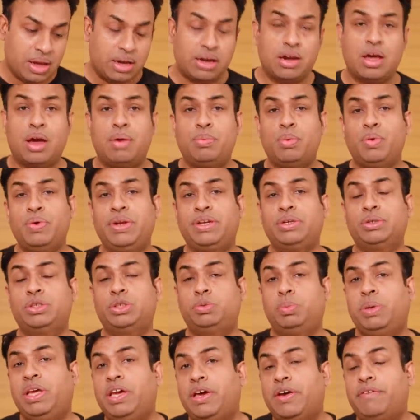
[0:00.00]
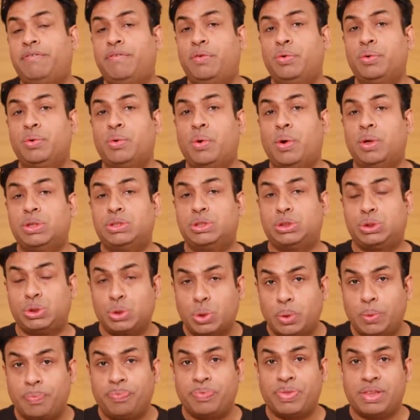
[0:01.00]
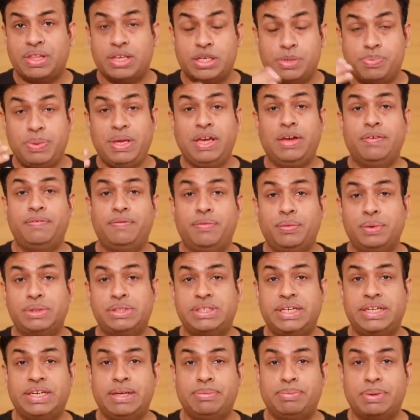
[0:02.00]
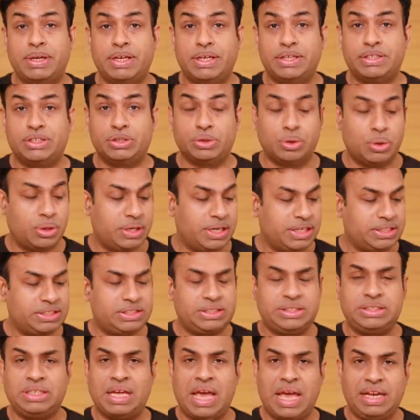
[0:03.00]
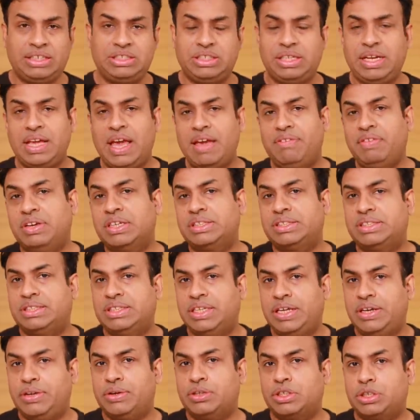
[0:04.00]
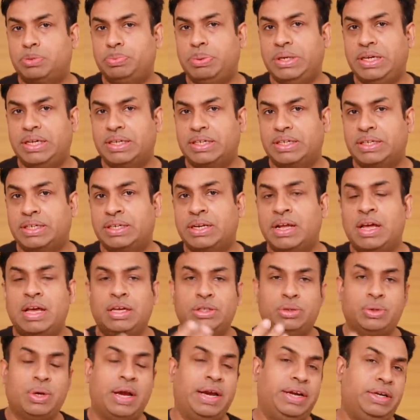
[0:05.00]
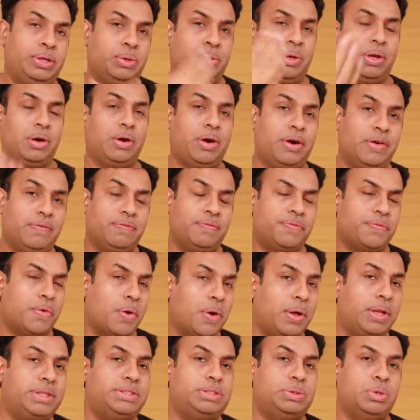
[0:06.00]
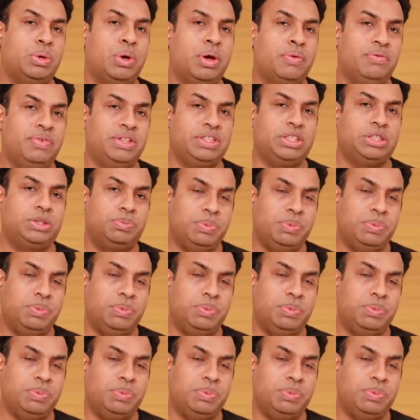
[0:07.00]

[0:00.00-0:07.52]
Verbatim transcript: Now moving to speakerphone, also the speakerphone setup is good. It's actually having a stereo speaker, so I took a lot of calls uh, with the